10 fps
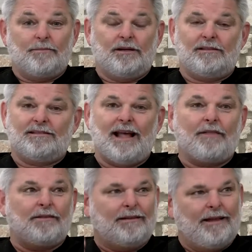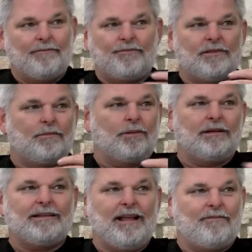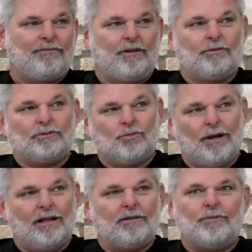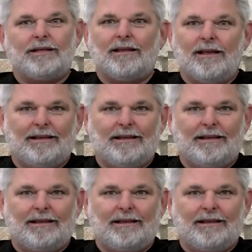because now the lymph and the blood can't flow as well and we